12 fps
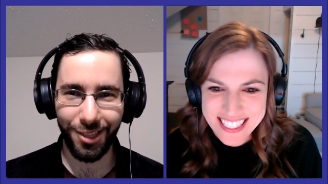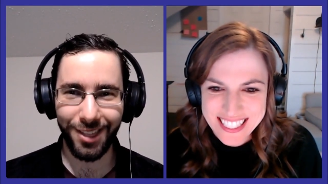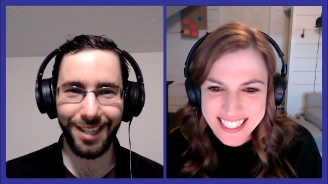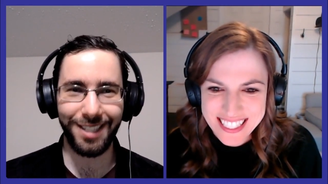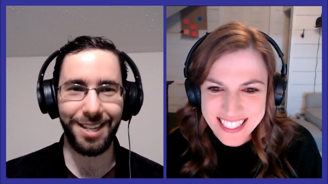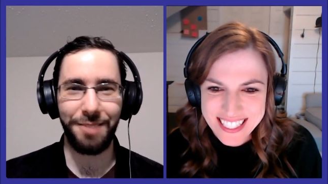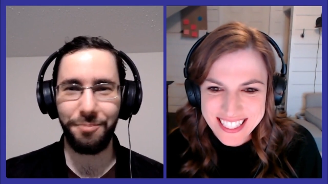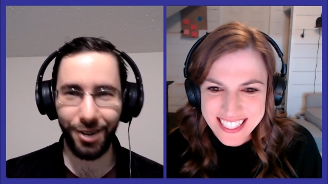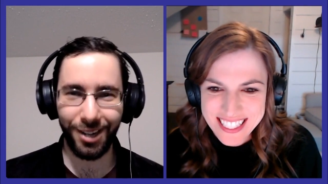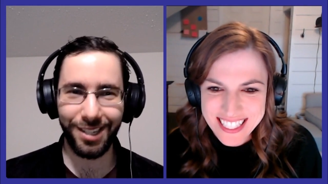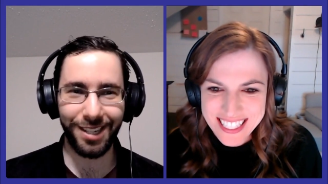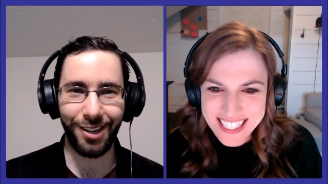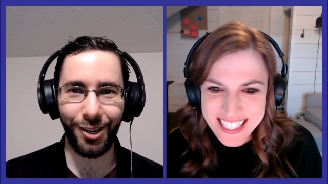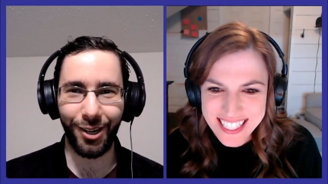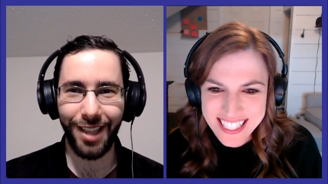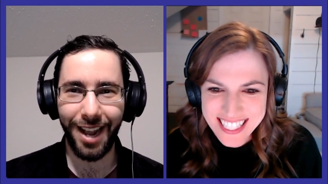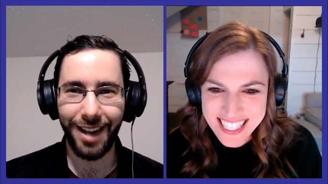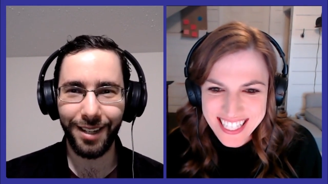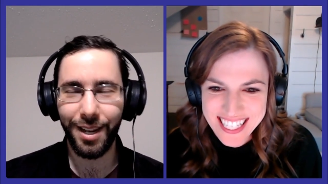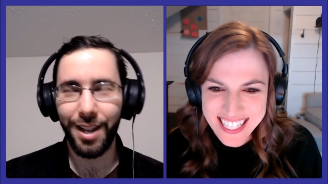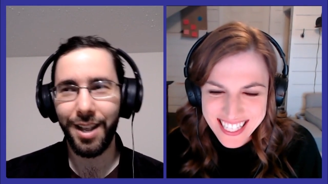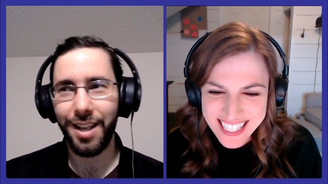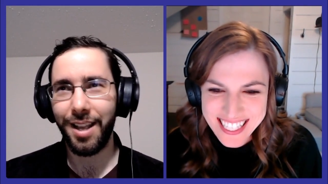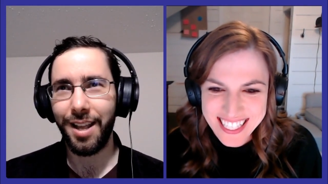Speaker 1: authors and books and all
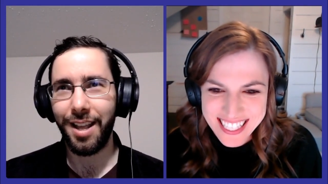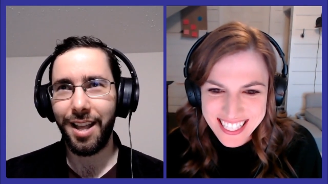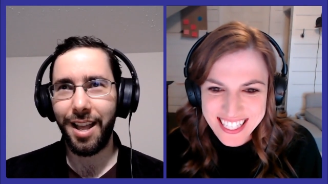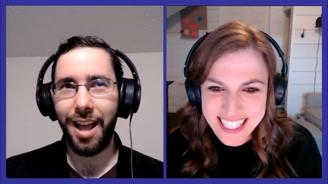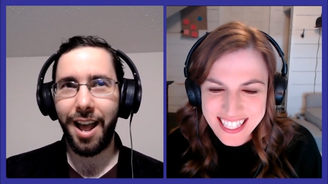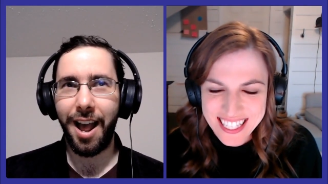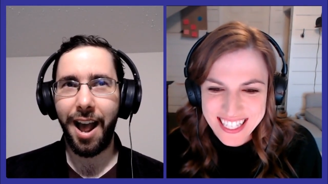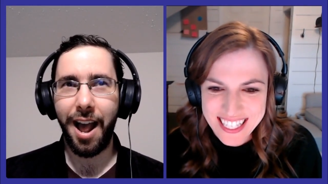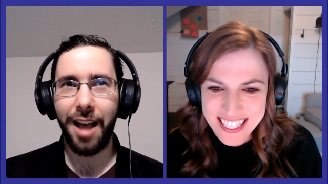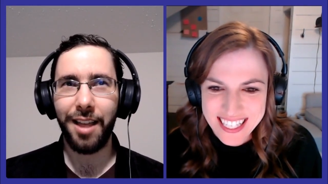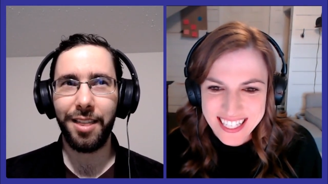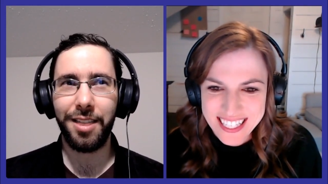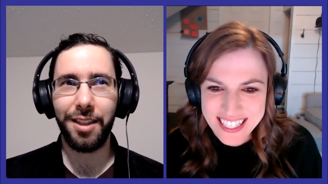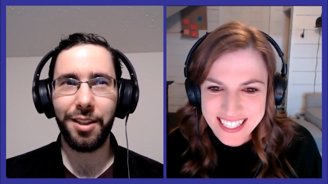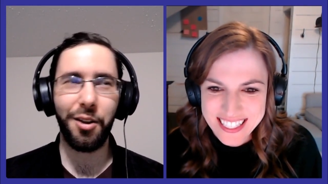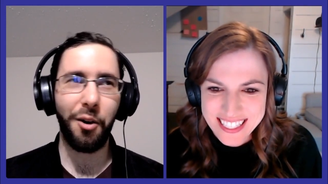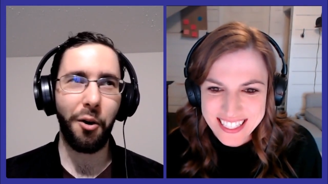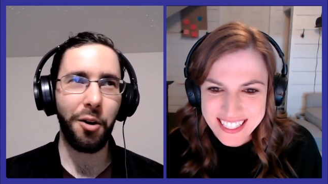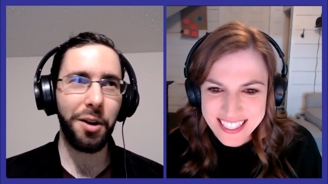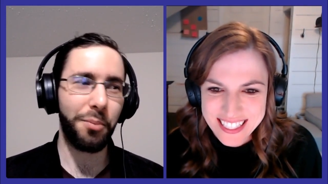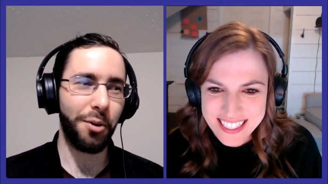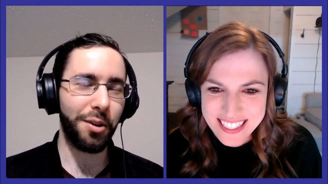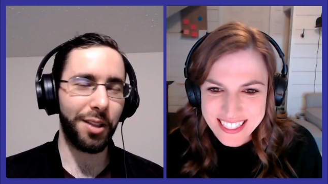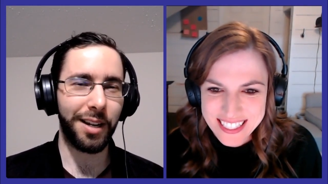that. The
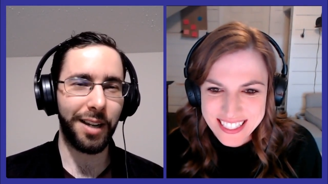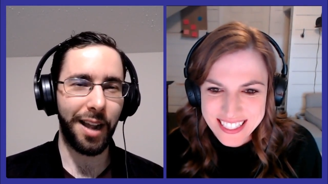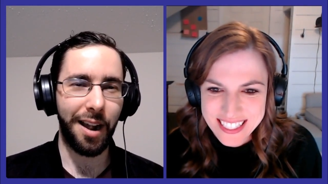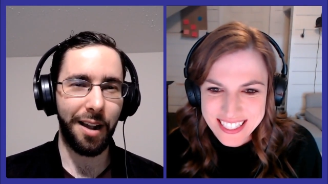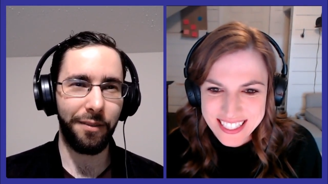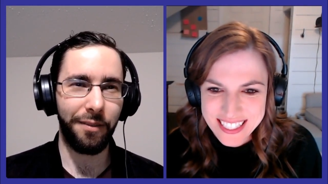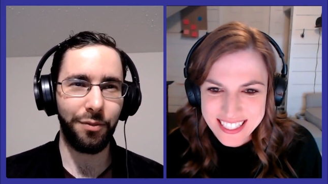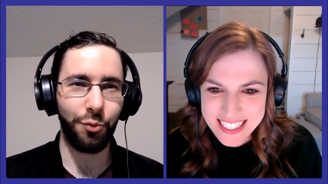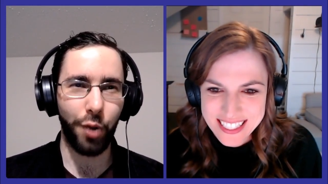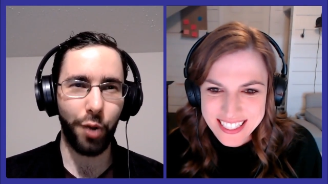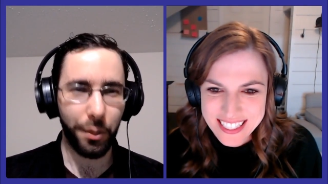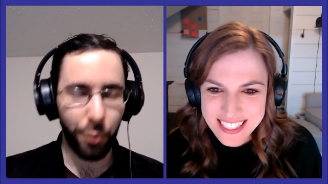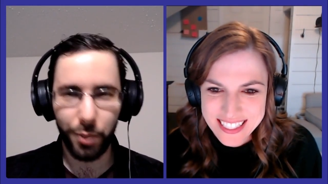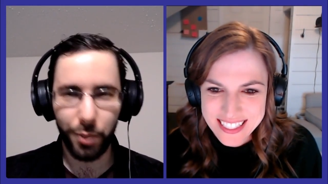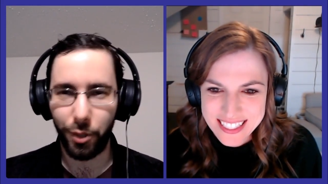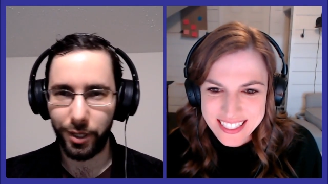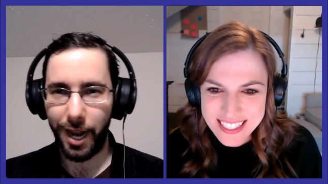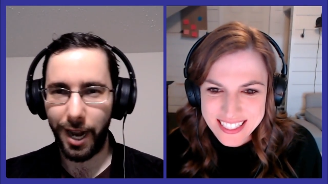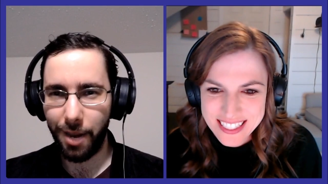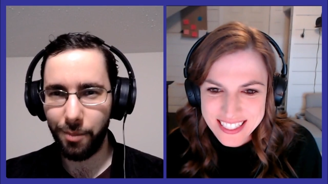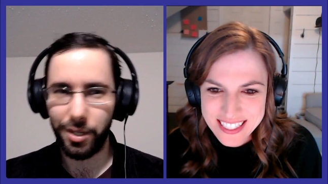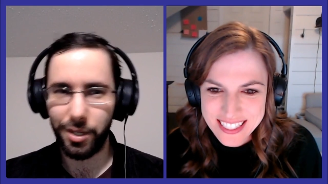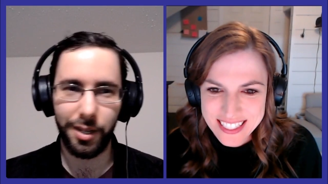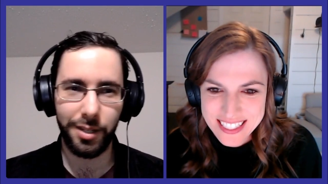only book that I've read multiple
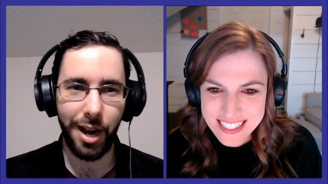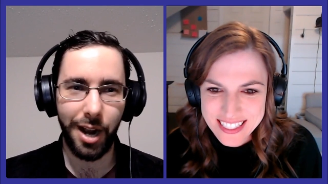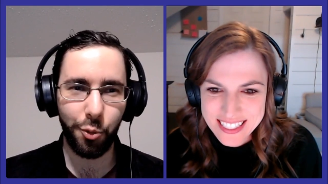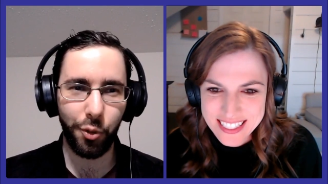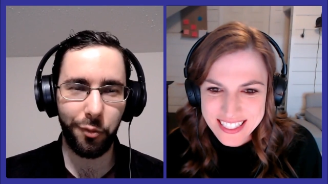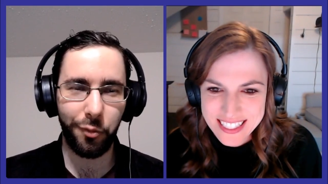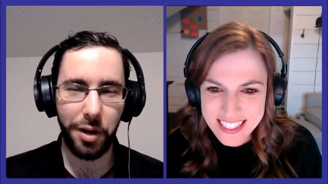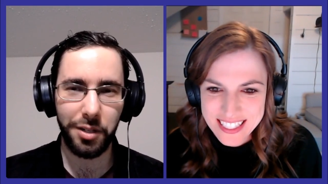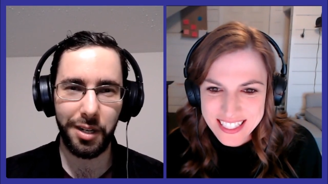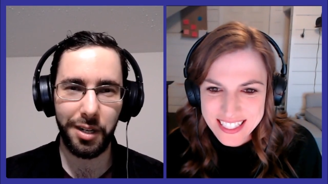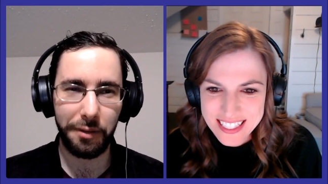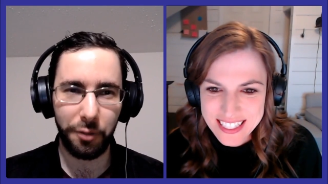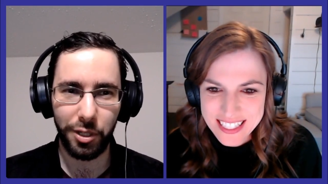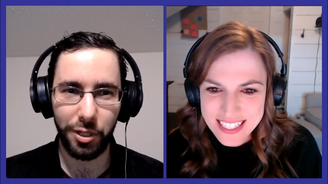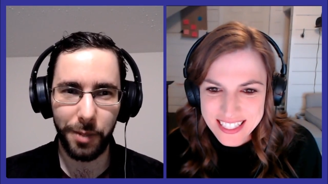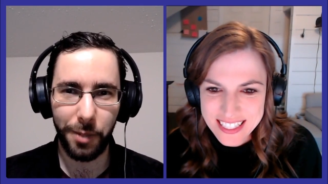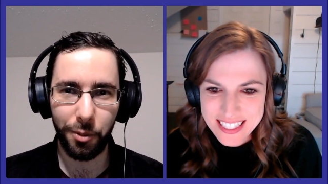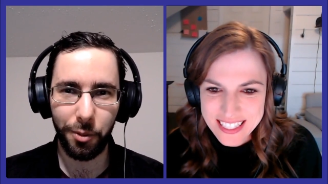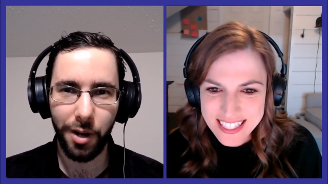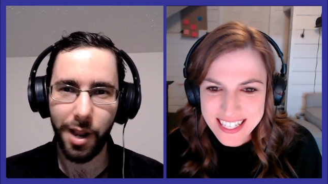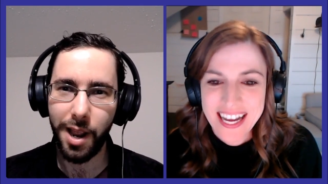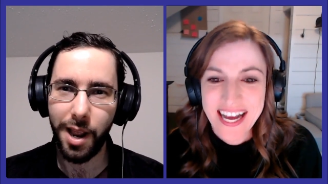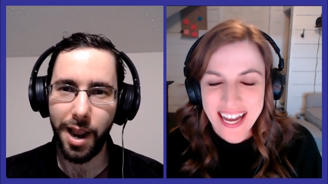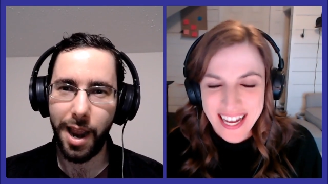times is How to Win Friends and Influence
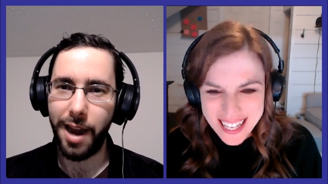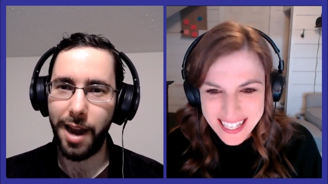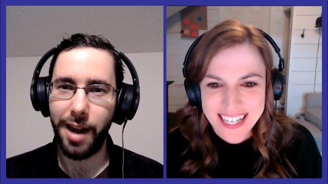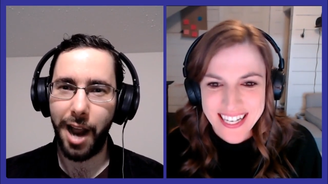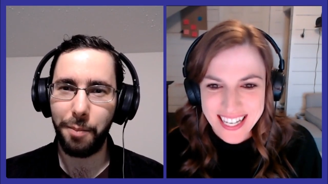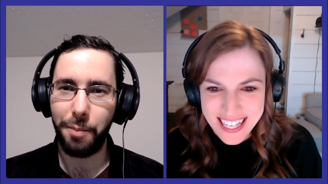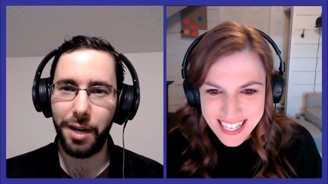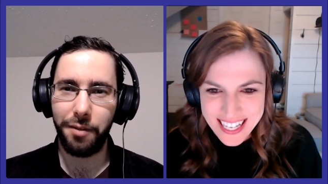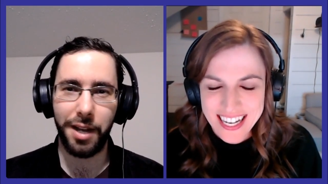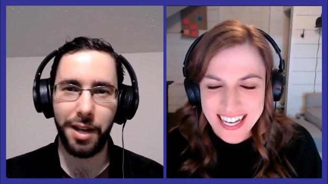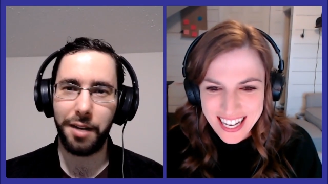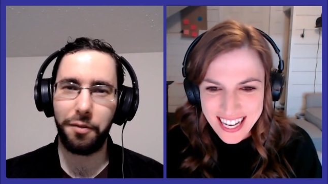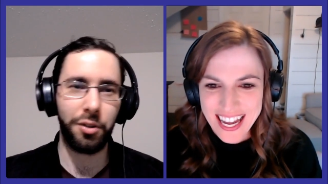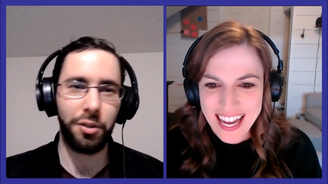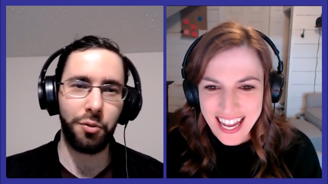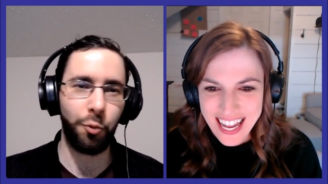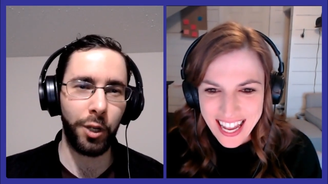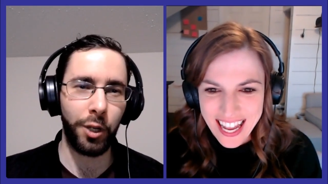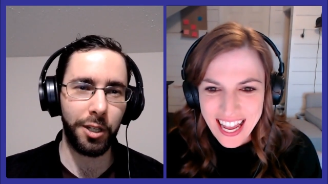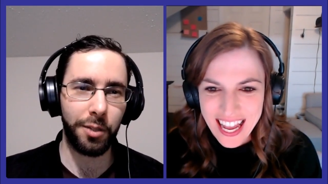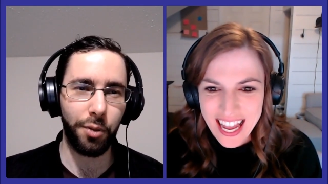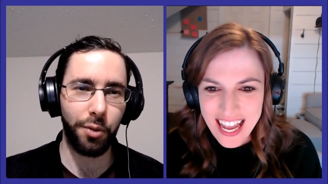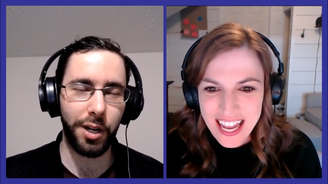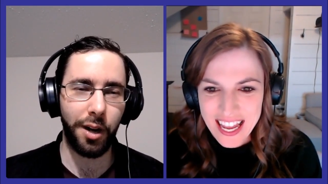People. And I believe that if you just
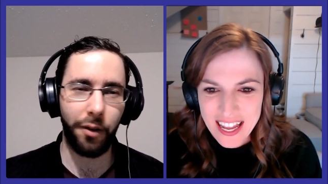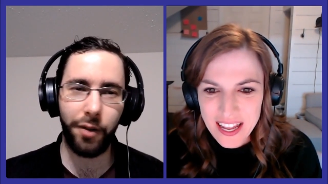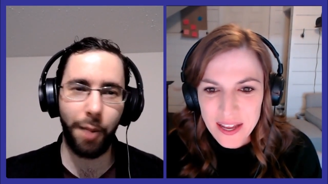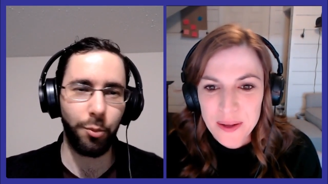read this book enough